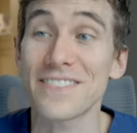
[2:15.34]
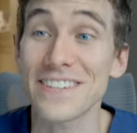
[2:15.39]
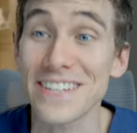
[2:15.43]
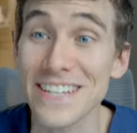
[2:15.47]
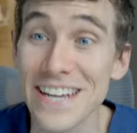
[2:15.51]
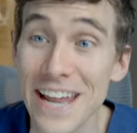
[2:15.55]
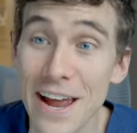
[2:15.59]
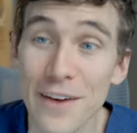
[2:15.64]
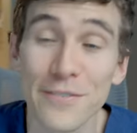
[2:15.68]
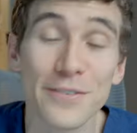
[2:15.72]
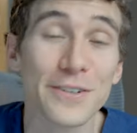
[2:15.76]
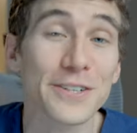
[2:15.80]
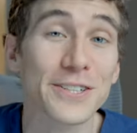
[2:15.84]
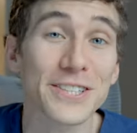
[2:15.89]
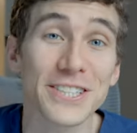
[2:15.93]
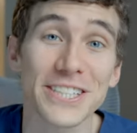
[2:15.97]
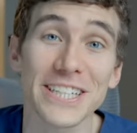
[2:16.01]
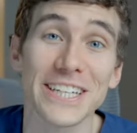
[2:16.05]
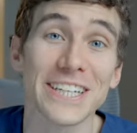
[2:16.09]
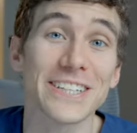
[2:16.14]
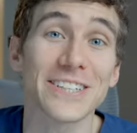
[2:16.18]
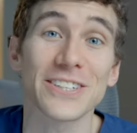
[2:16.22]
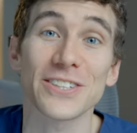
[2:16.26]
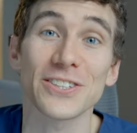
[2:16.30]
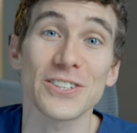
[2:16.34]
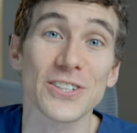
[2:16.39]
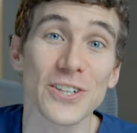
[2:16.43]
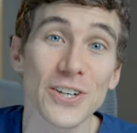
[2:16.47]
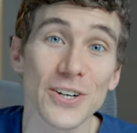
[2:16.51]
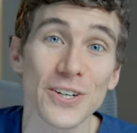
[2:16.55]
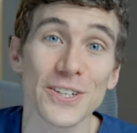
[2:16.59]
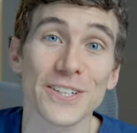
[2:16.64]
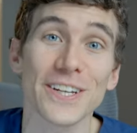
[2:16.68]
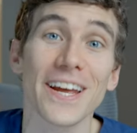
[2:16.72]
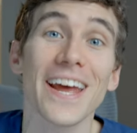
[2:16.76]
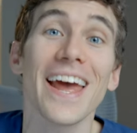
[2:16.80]
never seen as
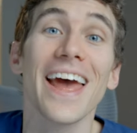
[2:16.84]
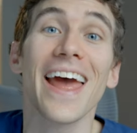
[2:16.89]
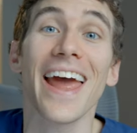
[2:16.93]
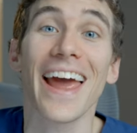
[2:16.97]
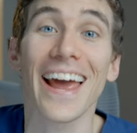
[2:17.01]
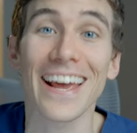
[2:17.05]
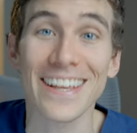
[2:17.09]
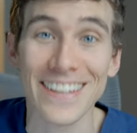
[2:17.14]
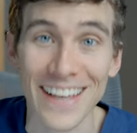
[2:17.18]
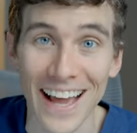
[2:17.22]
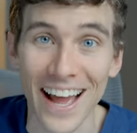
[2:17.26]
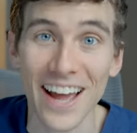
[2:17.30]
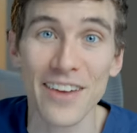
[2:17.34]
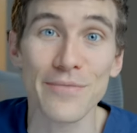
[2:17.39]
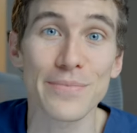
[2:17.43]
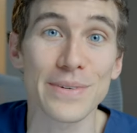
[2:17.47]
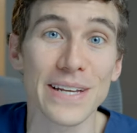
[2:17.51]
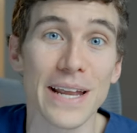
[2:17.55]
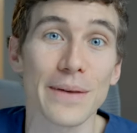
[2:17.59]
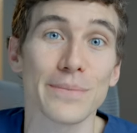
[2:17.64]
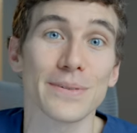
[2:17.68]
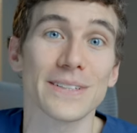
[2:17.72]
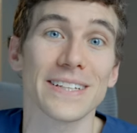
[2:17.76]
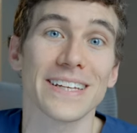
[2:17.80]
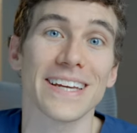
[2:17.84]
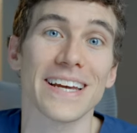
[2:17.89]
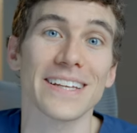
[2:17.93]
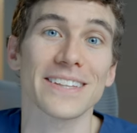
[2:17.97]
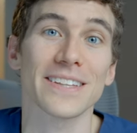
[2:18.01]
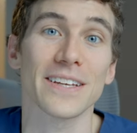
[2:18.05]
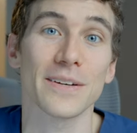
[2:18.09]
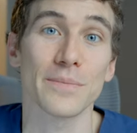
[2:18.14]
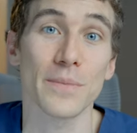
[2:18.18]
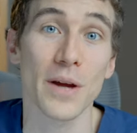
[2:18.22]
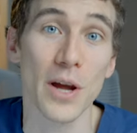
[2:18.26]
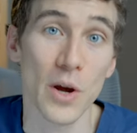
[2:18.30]
good as I've been able to get
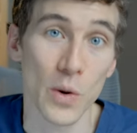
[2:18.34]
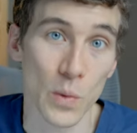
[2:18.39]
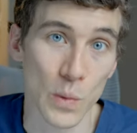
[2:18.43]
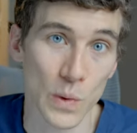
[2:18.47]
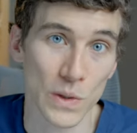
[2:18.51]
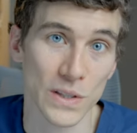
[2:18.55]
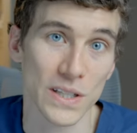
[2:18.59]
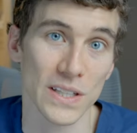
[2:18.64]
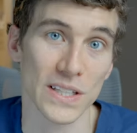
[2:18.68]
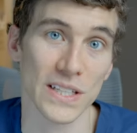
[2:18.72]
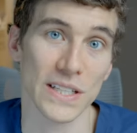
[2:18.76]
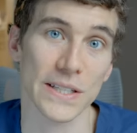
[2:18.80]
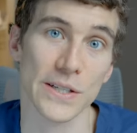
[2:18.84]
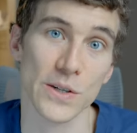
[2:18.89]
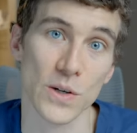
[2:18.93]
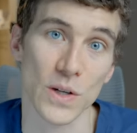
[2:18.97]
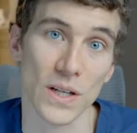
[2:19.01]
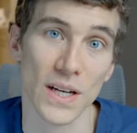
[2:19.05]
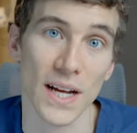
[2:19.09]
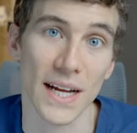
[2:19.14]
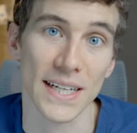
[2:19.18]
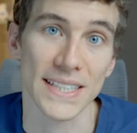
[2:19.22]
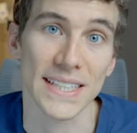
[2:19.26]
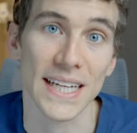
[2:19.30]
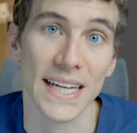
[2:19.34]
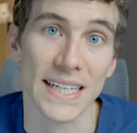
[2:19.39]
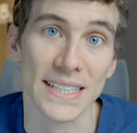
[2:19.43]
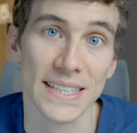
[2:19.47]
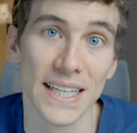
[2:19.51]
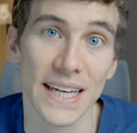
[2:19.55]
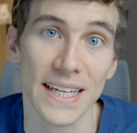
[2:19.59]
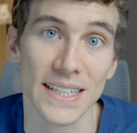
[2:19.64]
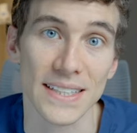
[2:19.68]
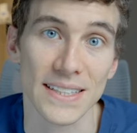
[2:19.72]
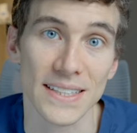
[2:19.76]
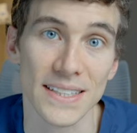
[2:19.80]
them with a scleral contact
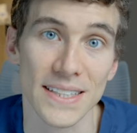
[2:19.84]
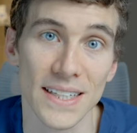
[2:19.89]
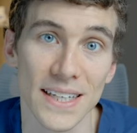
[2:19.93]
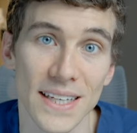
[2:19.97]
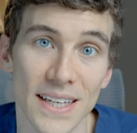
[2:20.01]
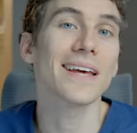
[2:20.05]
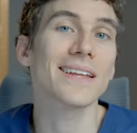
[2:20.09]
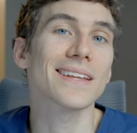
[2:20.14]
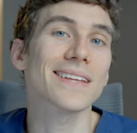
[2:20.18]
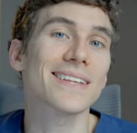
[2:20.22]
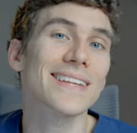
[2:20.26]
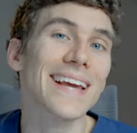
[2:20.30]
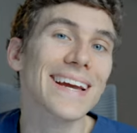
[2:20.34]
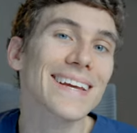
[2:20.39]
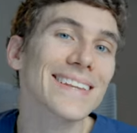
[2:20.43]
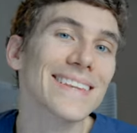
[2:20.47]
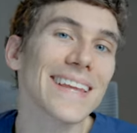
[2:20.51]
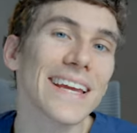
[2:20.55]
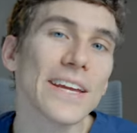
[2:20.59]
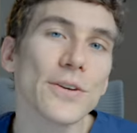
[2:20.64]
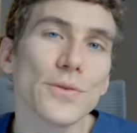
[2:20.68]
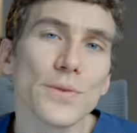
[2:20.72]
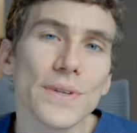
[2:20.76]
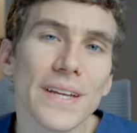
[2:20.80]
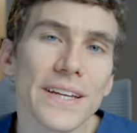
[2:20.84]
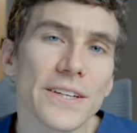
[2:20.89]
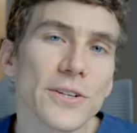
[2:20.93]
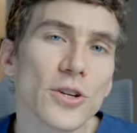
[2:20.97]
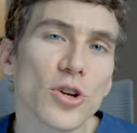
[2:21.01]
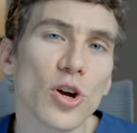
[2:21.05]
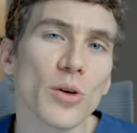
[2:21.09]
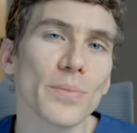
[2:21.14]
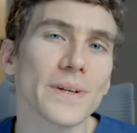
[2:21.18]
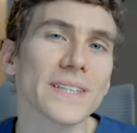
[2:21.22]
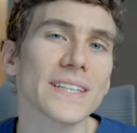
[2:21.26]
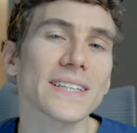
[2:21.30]
lens. The second thing you need to
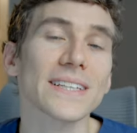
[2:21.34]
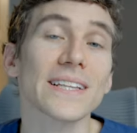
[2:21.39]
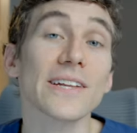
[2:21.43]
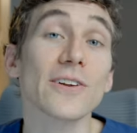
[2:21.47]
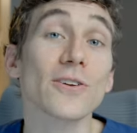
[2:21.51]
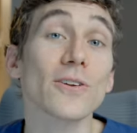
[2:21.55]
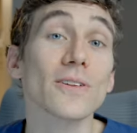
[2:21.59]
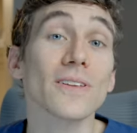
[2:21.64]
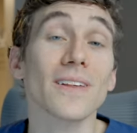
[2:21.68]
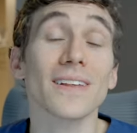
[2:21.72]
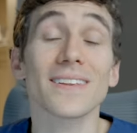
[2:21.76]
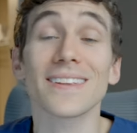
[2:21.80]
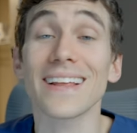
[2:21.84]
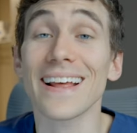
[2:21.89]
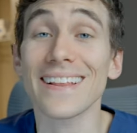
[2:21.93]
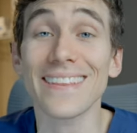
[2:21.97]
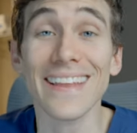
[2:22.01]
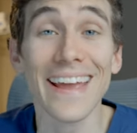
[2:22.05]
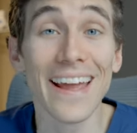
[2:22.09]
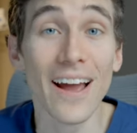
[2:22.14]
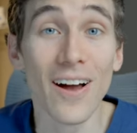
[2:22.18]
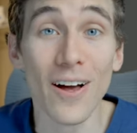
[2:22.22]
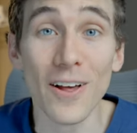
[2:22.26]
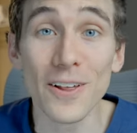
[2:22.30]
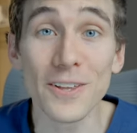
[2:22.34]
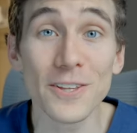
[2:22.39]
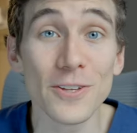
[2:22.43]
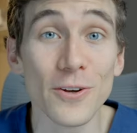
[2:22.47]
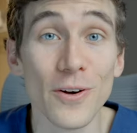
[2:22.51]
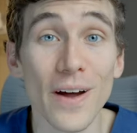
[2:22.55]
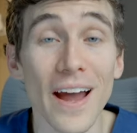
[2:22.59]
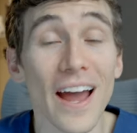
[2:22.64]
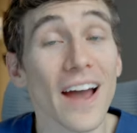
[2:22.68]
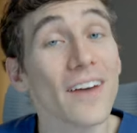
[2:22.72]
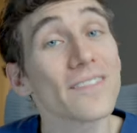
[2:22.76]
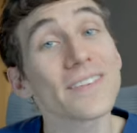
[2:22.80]
know about sclerals is that they
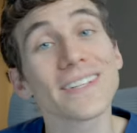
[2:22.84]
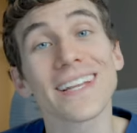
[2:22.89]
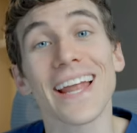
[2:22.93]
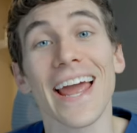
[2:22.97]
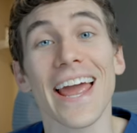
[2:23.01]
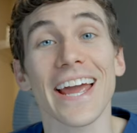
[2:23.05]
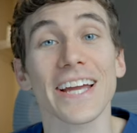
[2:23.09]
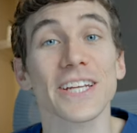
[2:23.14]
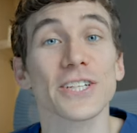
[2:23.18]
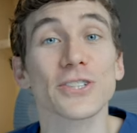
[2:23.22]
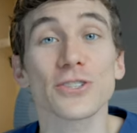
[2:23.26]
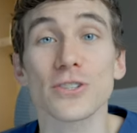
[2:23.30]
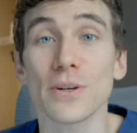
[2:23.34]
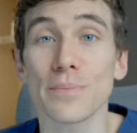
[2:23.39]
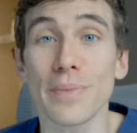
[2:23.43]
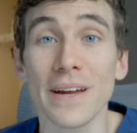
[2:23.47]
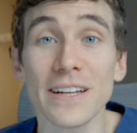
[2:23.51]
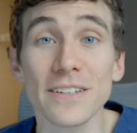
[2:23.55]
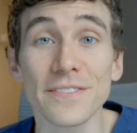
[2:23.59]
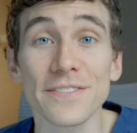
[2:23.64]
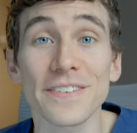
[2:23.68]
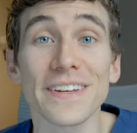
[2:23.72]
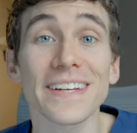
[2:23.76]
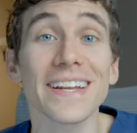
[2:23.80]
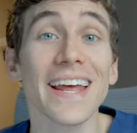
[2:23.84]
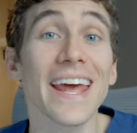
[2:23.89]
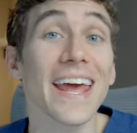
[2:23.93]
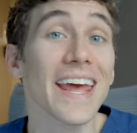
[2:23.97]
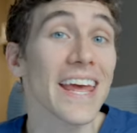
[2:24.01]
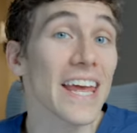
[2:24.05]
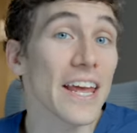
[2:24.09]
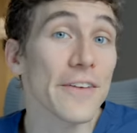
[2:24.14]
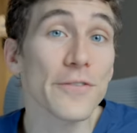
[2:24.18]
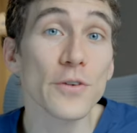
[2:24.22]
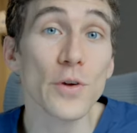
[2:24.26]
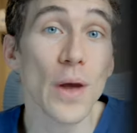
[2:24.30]
also have an extra benefit
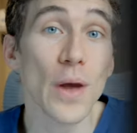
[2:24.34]
if